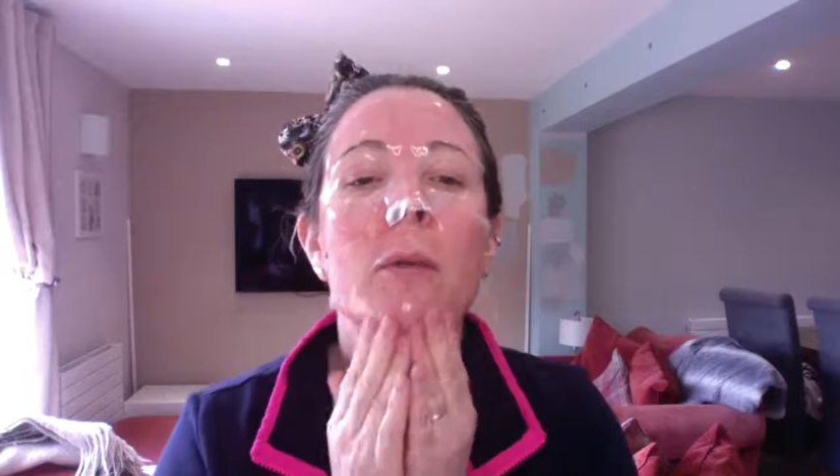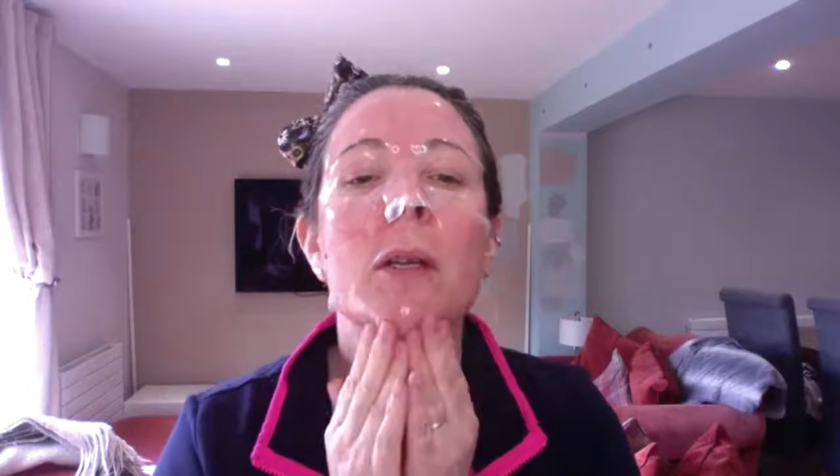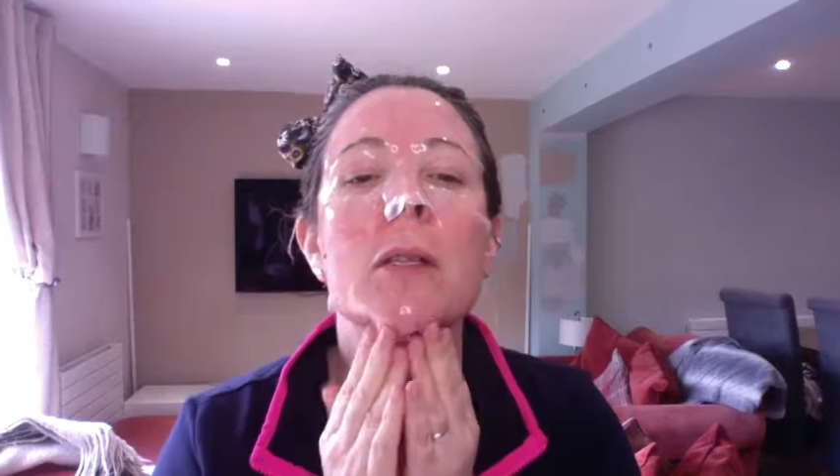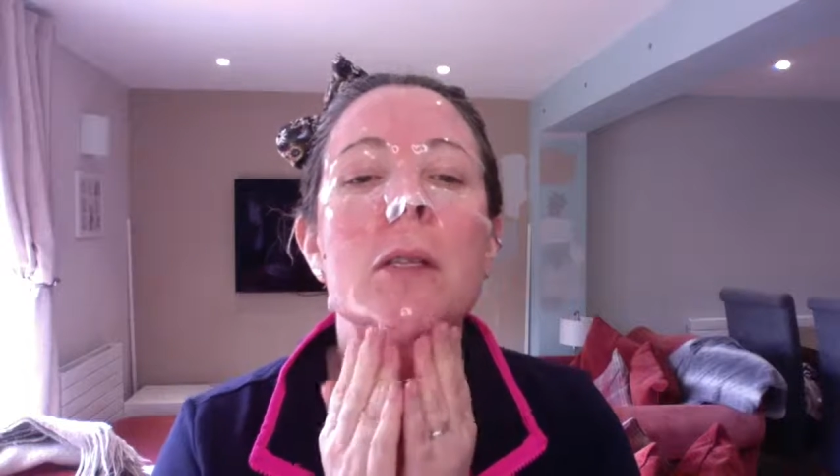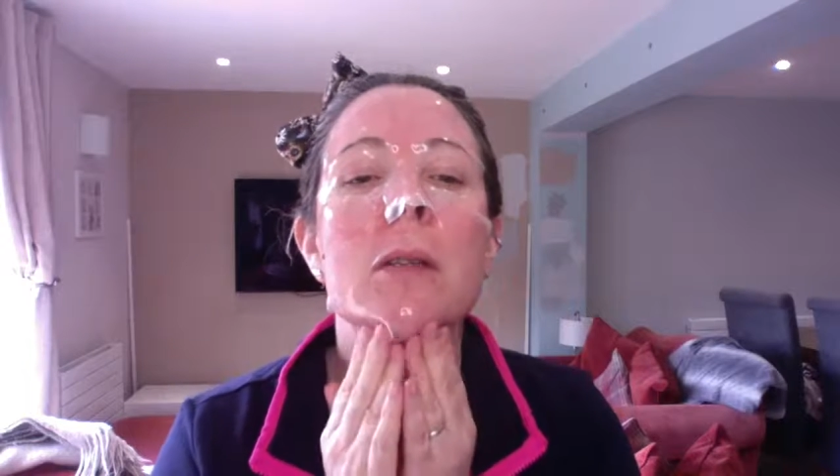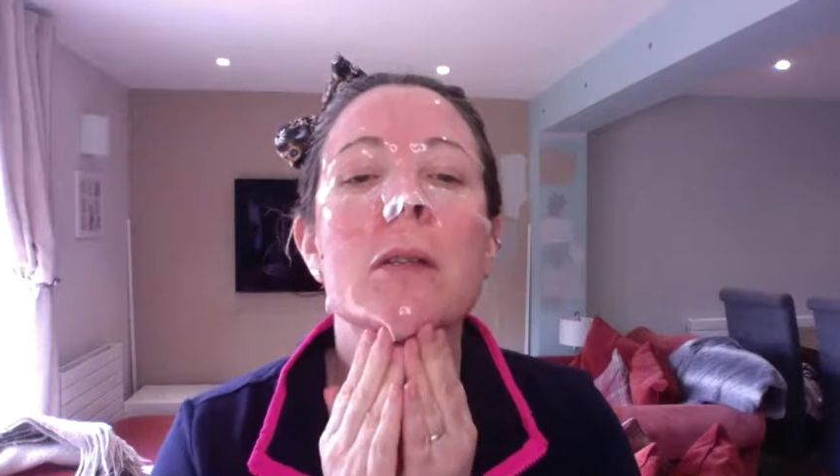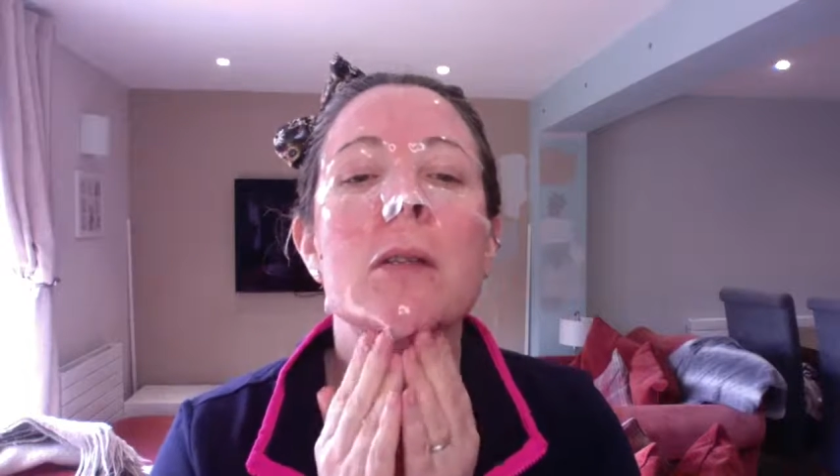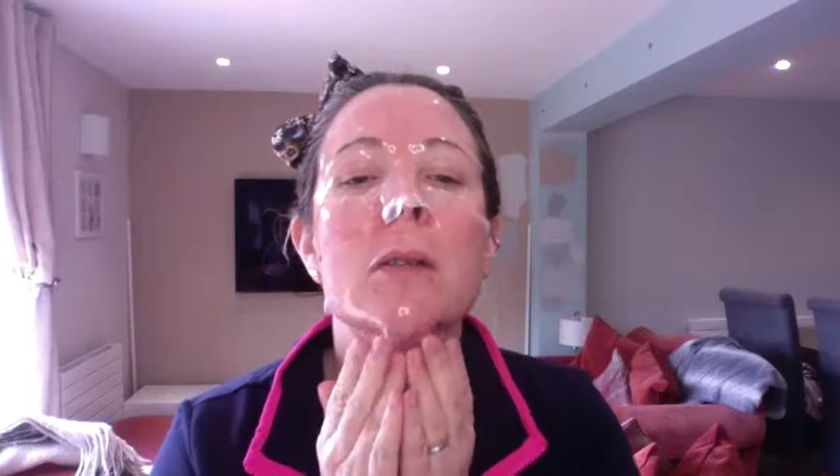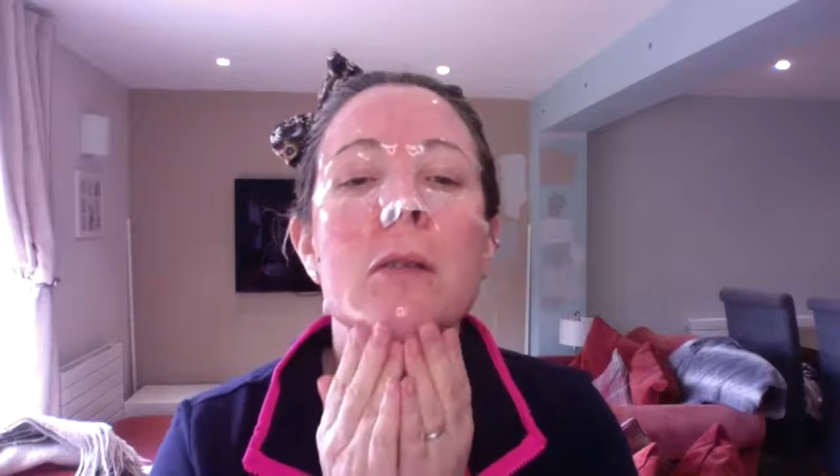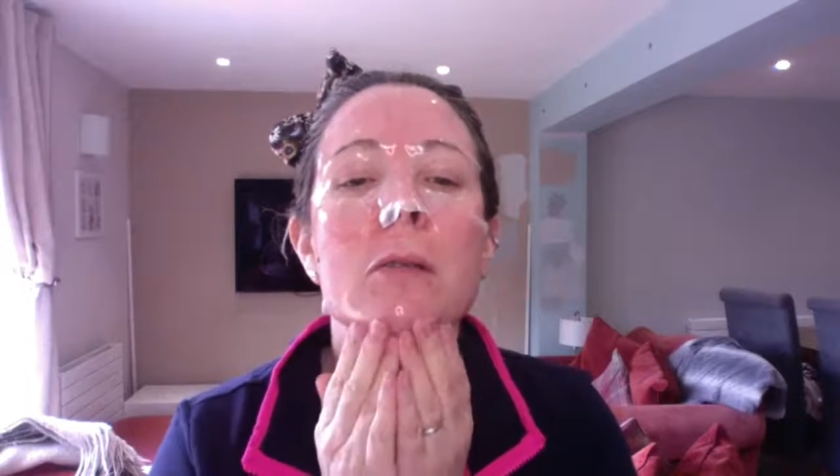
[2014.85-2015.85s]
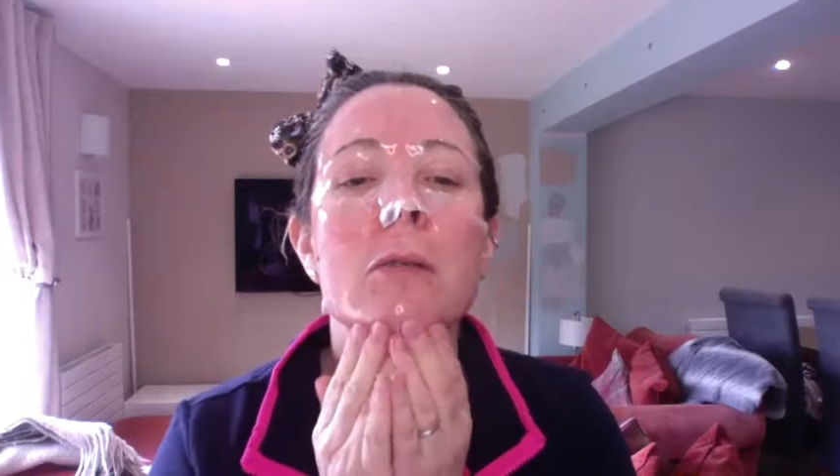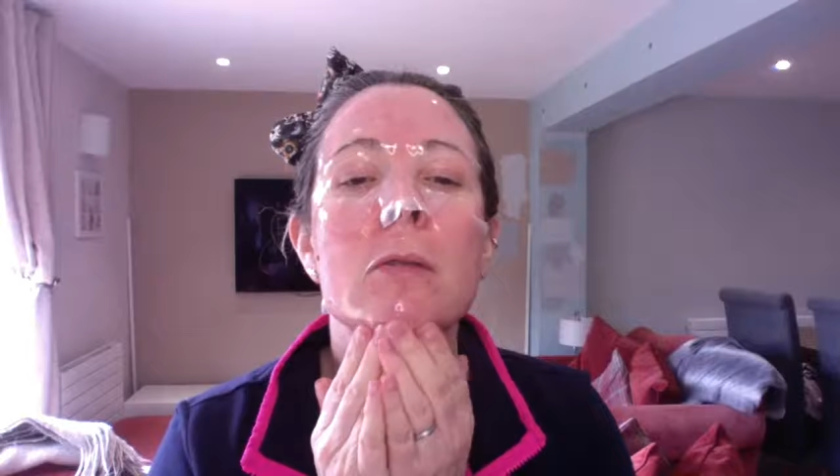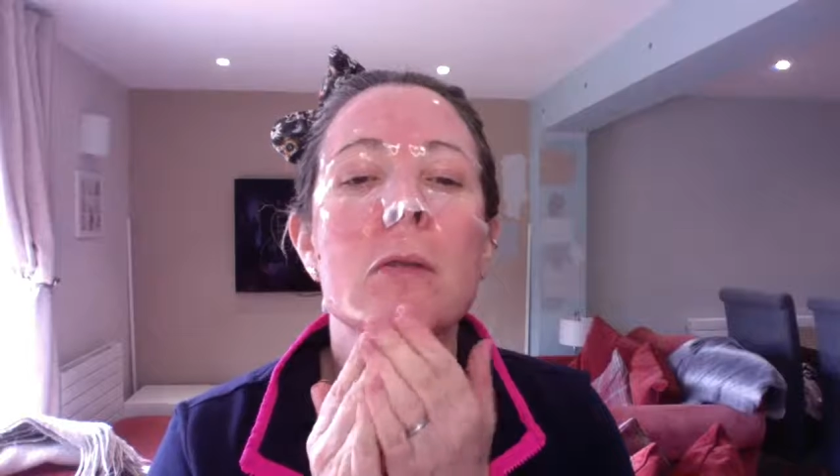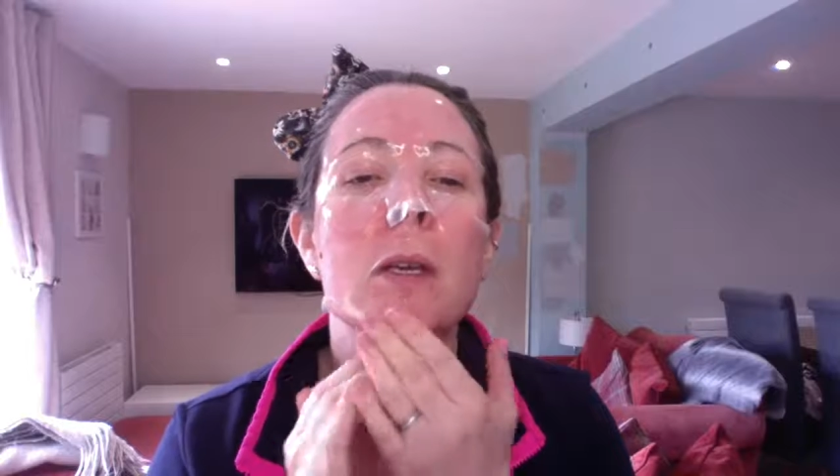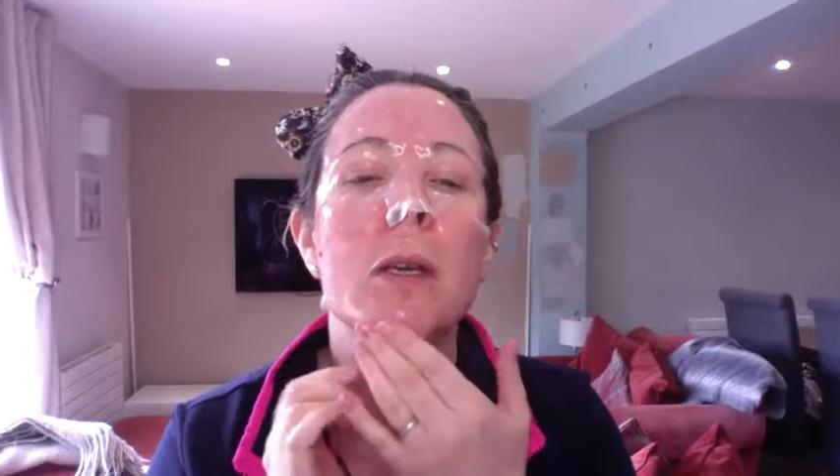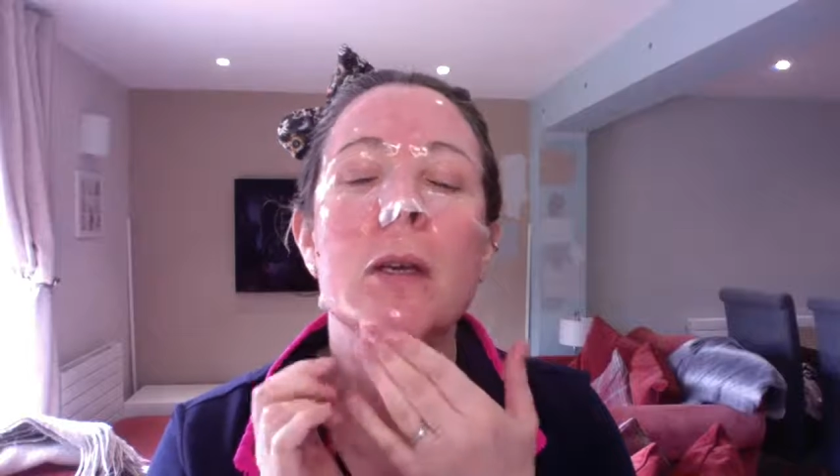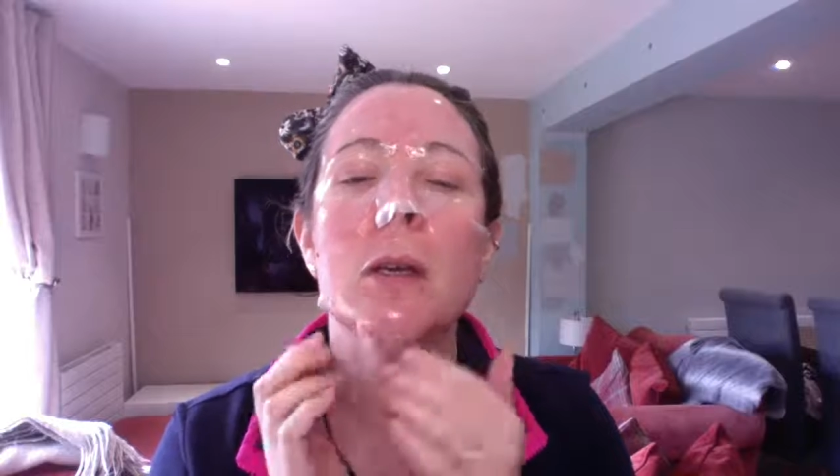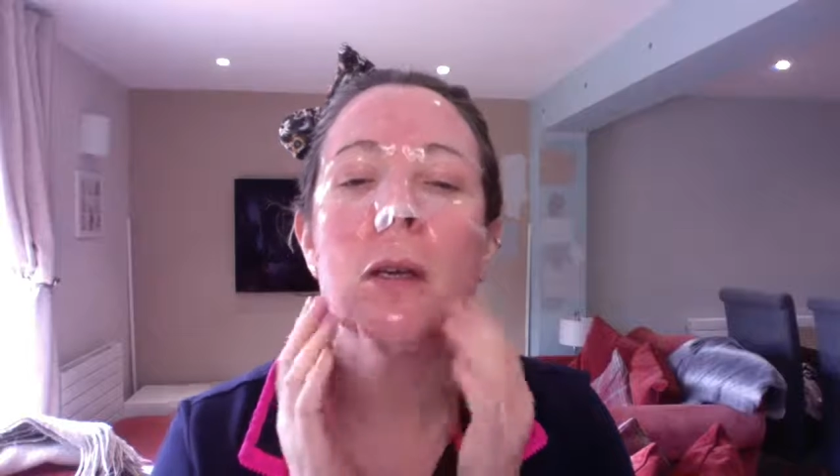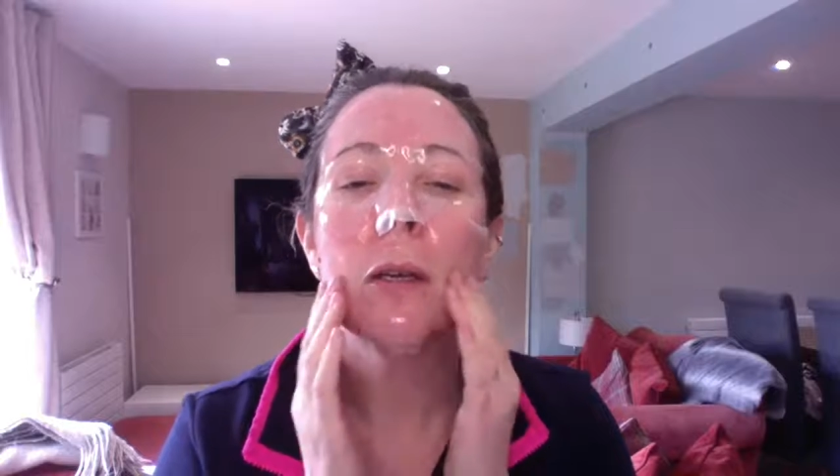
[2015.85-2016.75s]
while it sends all the